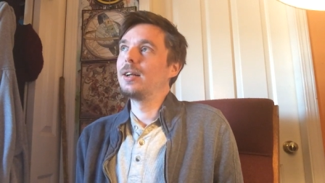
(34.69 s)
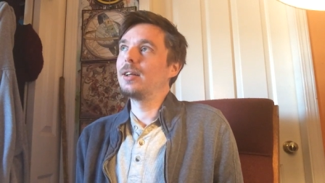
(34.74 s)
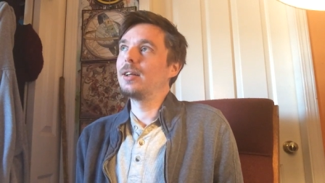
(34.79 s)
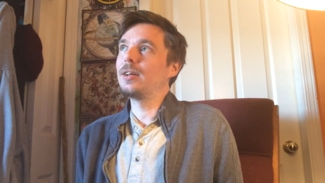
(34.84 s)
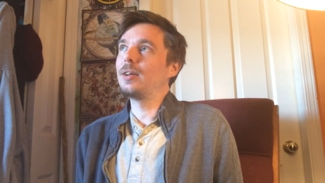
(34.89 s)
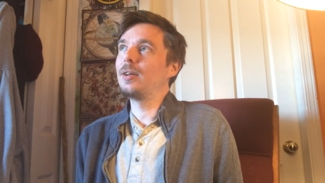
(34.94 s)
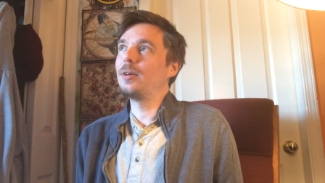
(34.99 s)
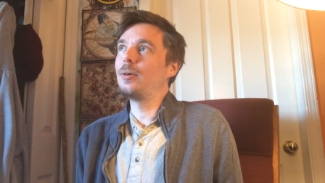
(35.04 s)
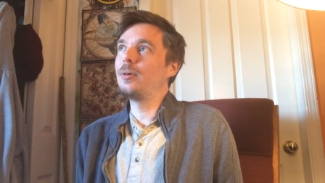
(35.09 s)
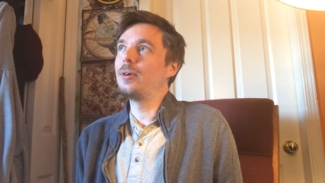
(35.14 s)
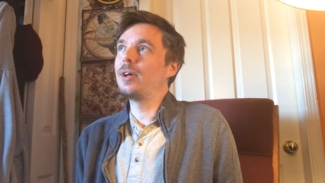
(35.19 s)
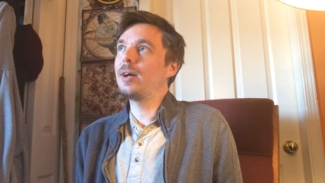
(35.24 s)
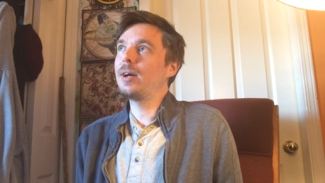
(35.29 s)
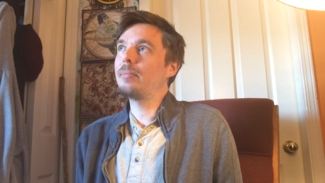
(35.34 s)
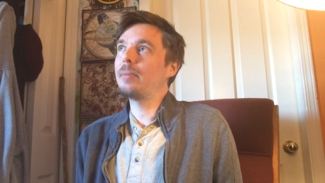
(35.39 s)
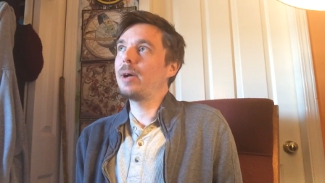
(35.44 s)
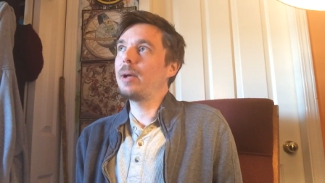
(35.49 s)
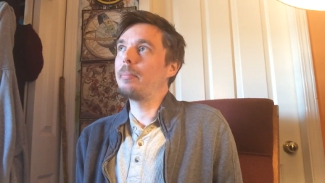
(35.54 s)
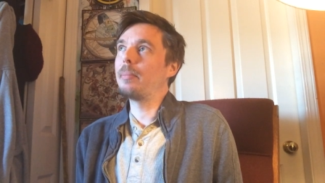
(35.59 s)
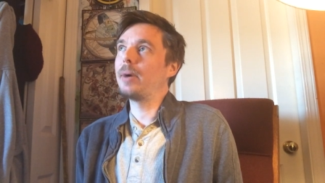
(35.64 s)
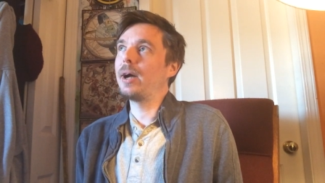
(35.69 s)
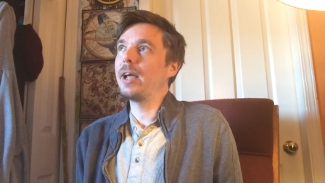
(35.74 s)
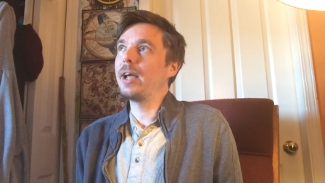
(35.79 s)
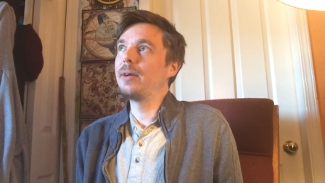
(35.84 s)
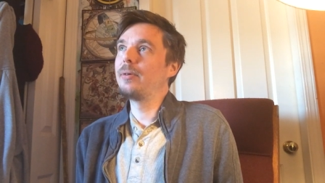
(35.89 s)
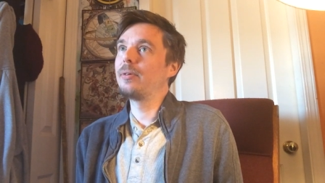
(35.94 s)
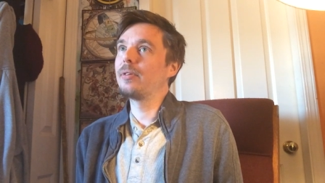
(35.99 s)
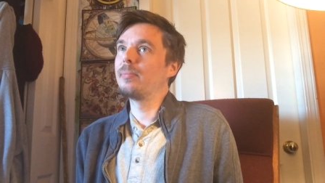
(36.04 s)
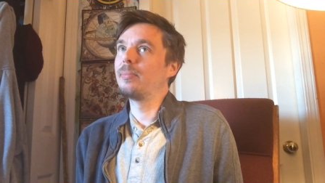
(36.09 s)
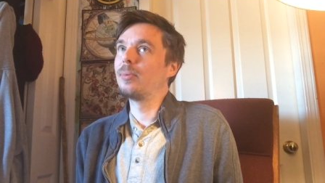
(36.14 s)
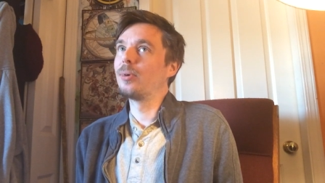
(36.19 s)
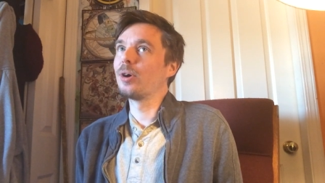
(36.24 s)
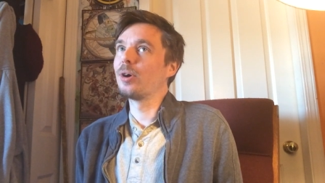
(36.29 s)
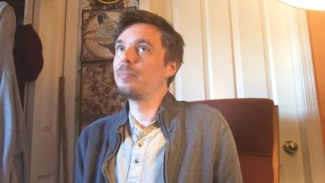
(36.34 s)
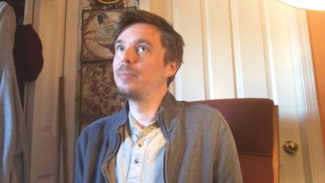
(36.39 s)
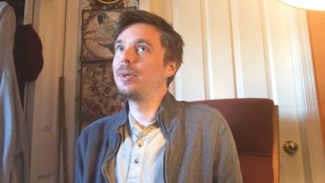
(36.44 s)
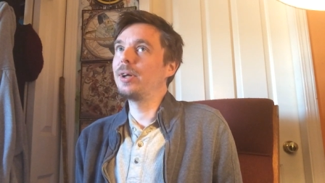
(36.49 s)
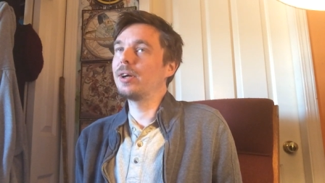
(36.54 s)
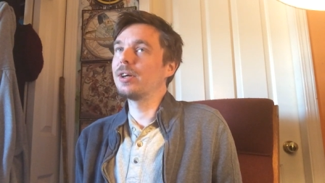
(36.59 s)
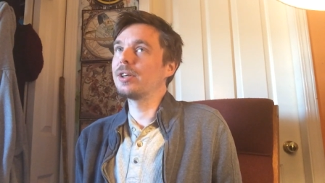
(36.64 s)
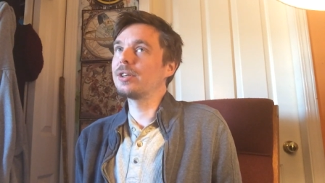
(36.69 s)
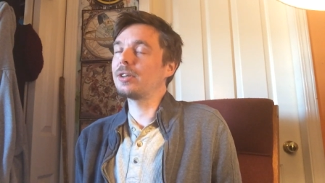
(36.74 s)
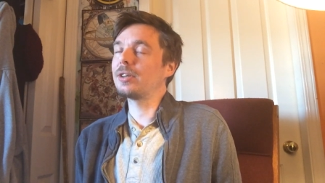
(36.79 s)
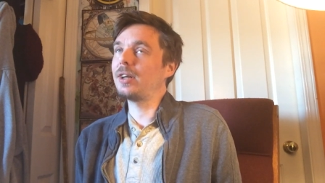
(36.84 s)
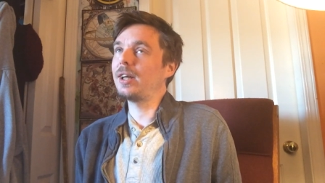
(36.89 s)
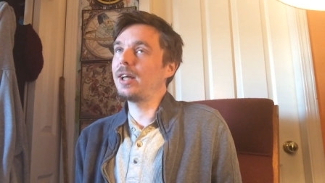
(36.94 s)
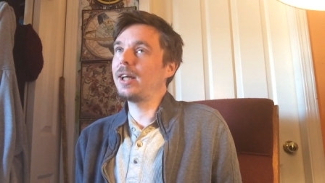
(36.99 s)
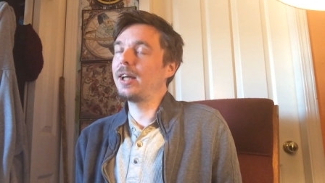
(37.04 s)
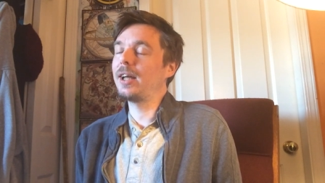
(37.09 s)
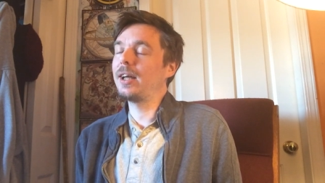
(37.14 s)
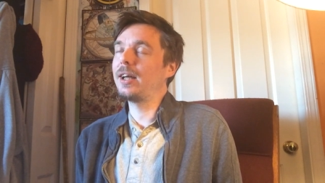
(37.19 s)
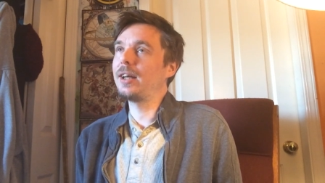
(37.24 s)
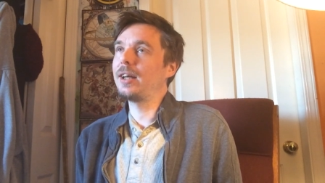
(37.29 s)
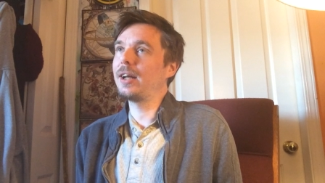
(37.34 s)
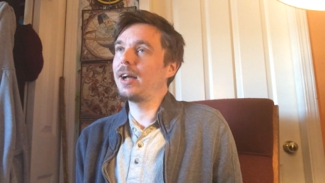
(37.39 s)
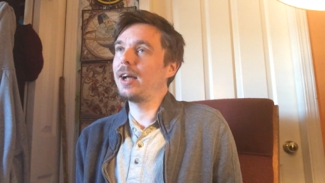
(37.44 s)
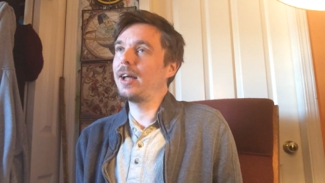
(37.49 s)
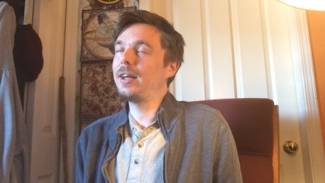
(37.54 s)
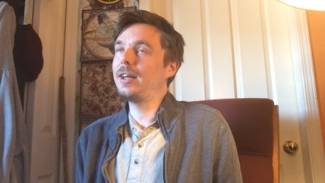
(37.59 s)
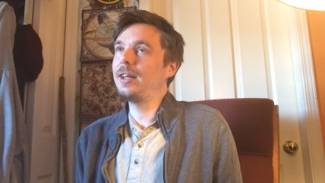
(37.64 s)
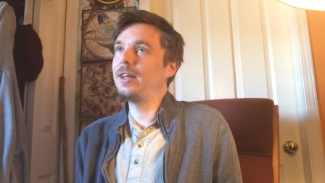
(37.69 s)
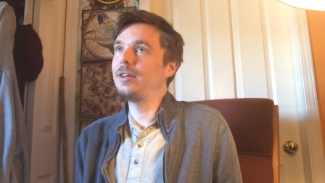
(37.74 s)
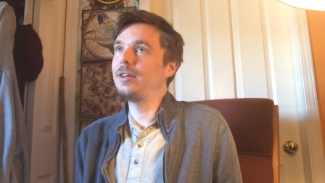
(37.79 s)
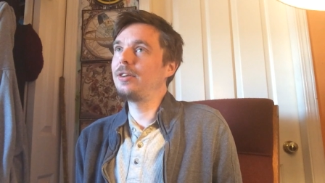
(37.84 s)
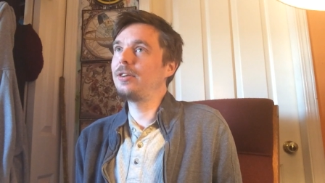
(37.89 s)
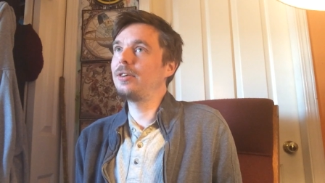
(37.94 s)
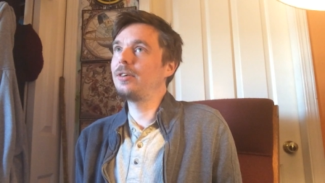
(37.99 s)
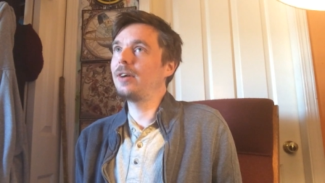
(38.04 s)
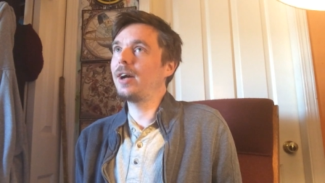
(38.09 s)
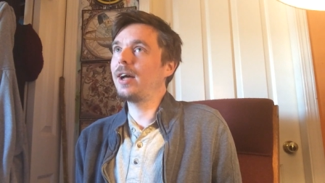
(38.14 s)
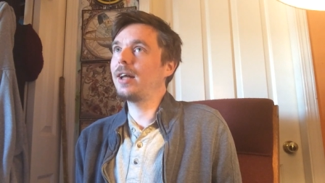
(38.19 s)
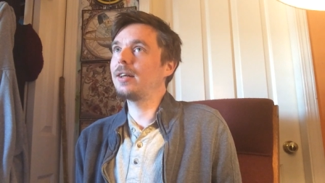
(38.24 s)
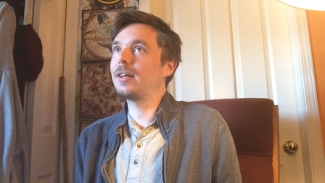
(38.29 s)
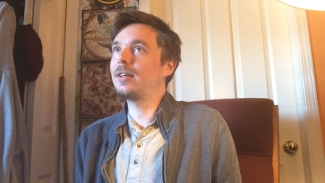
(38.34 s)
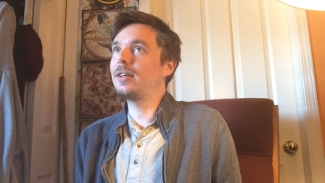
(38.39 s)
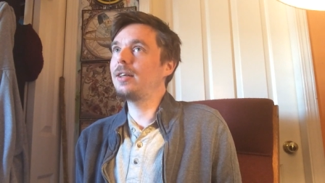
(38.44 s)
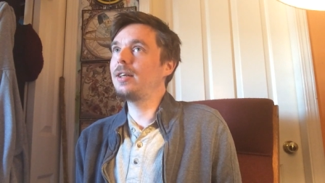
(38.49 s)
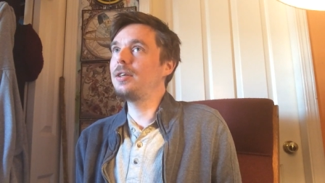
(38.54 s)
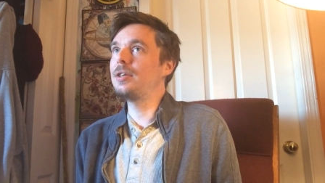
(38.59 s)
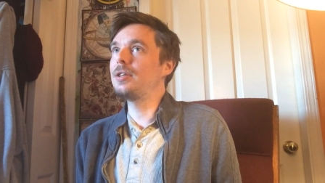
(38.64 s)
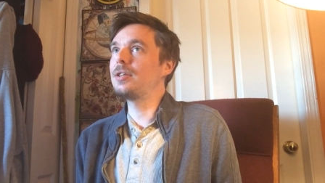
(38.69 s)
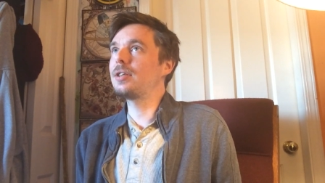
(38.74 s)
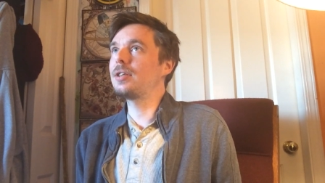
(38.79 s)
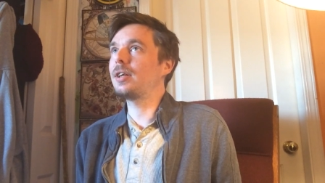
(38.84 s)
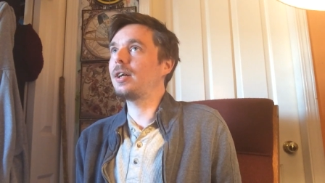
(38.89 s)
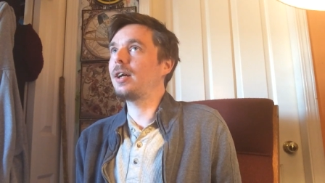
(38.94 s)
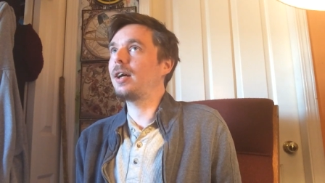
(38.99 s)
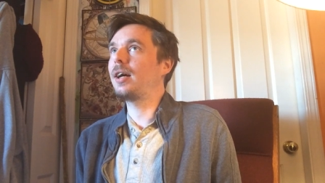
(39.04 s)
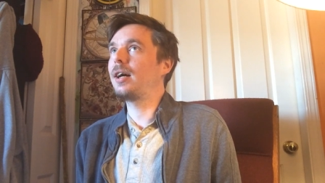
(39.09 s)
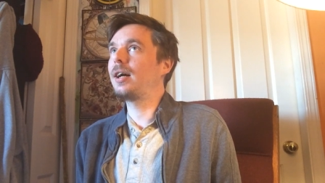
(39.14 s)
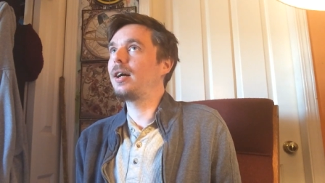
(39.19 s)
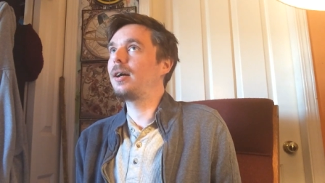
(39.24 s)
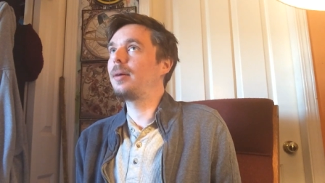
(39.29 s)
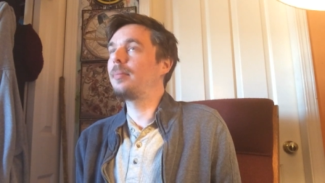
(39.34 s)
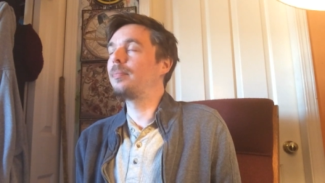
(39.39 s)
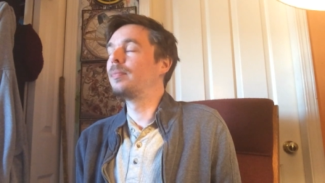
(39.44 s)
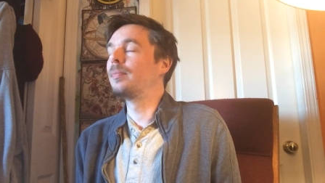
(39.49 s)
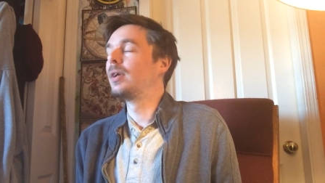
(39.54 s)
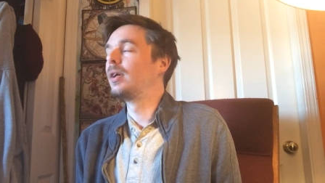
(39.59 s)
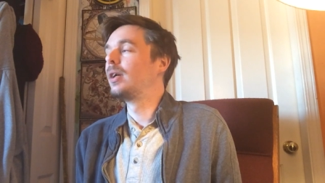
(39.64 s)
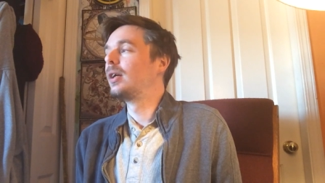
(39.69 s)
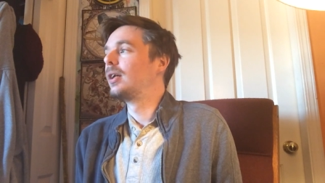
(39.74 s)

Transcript: load up my mind with more Byung Chul Han, I need to at least um,